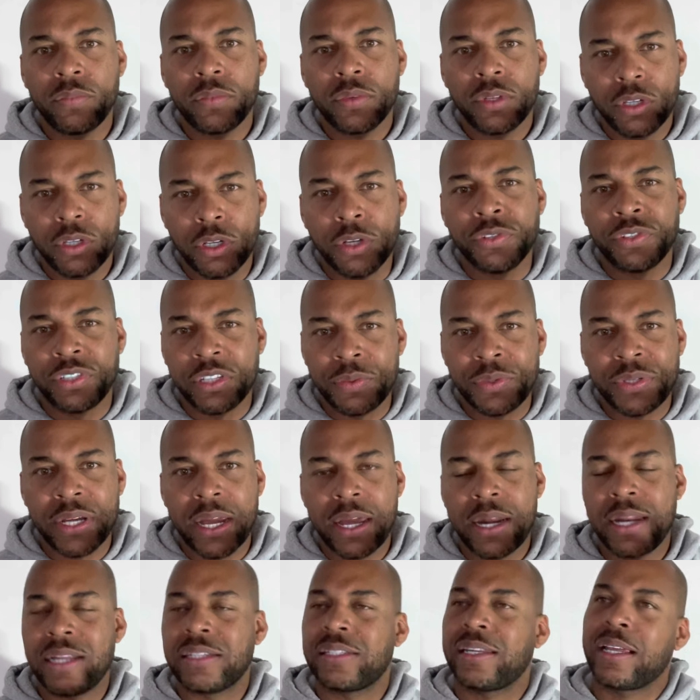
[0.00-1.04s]
You see what I'm
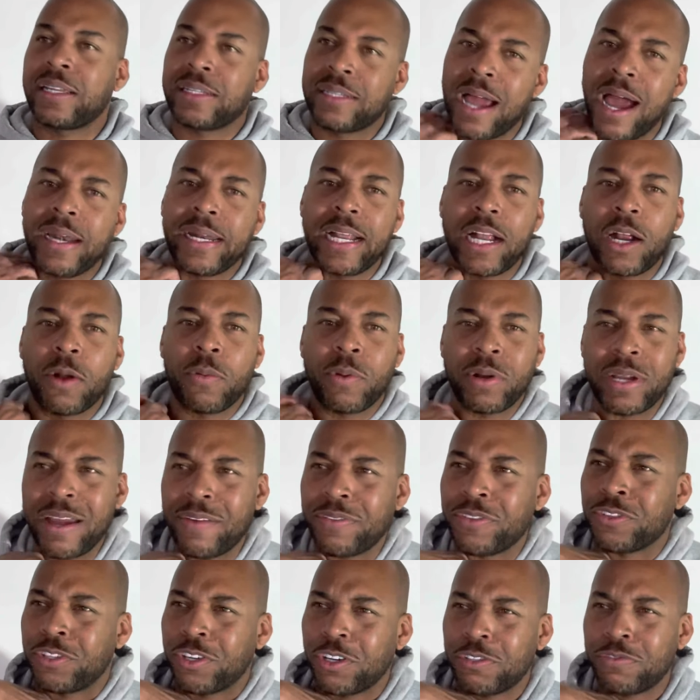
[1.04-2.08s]
saying? It's like not here where you have to
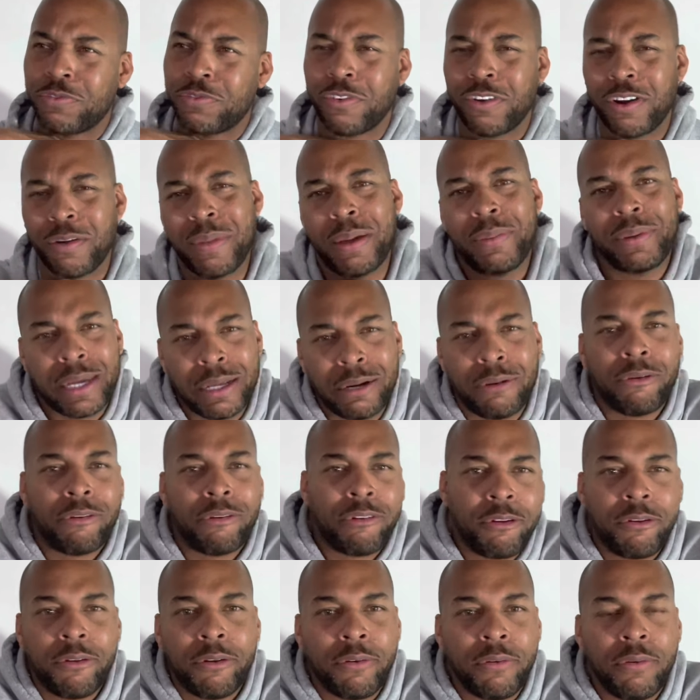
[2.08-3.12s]
search for it, maybe get on
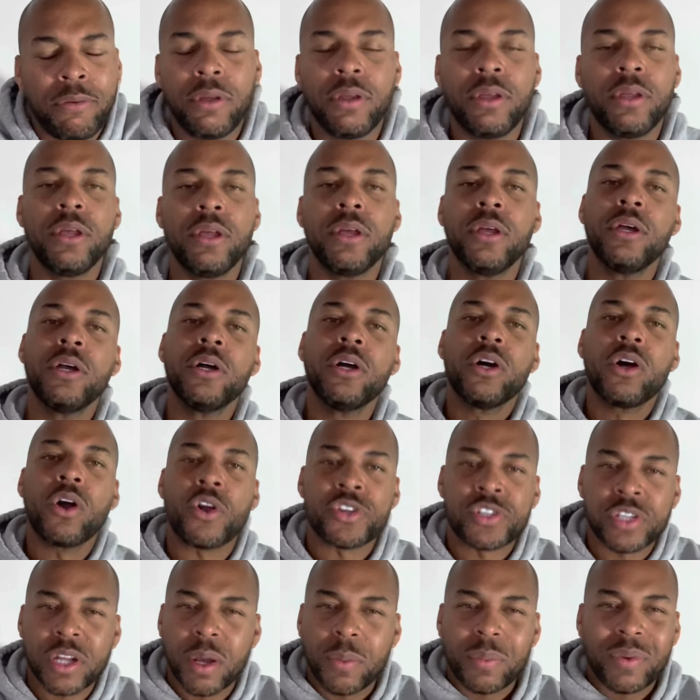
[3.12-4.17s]
Google or
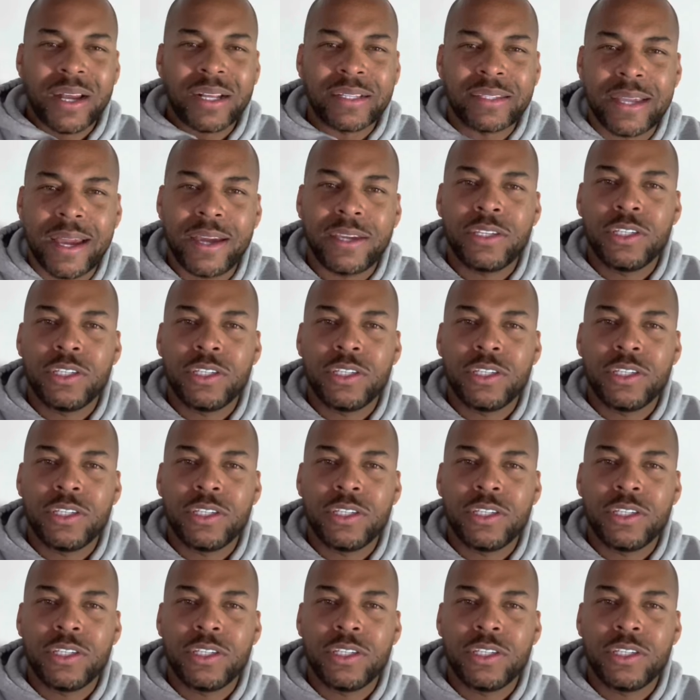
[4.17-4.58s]
something like that.